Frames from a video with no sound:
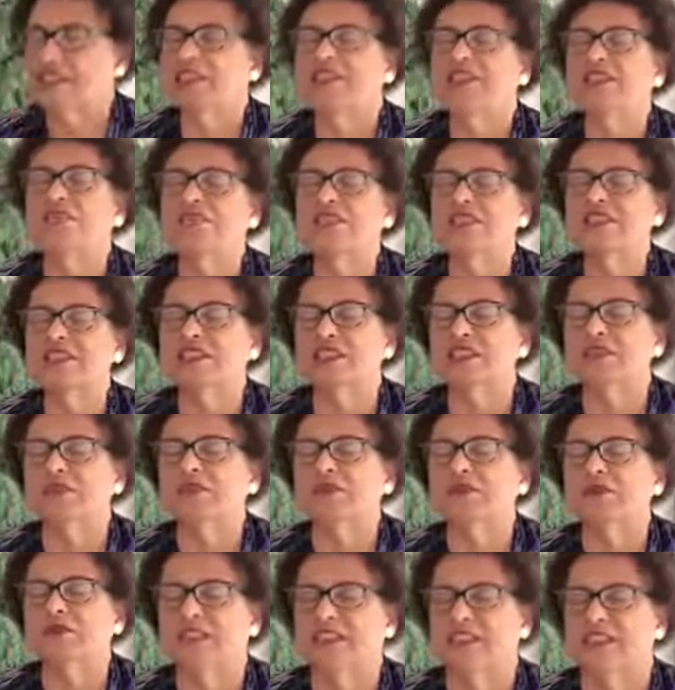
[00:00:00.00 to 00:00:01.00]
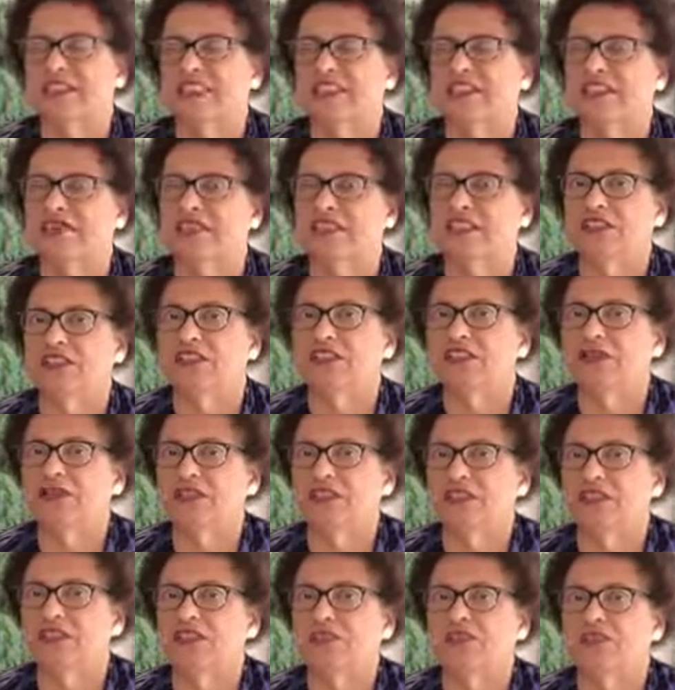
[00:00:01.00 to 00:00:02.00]
humans have a belief that
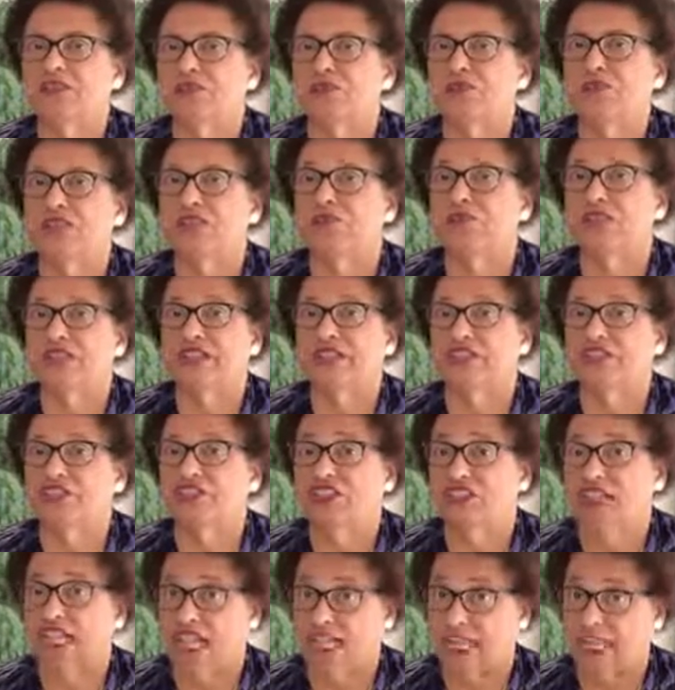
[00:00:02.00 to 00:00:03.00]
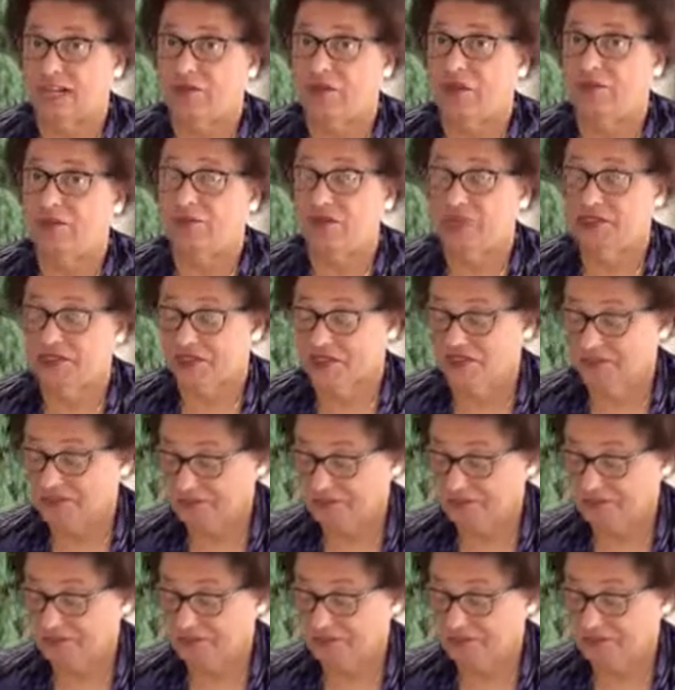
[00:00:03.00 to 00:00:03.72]
humans are superior to animals.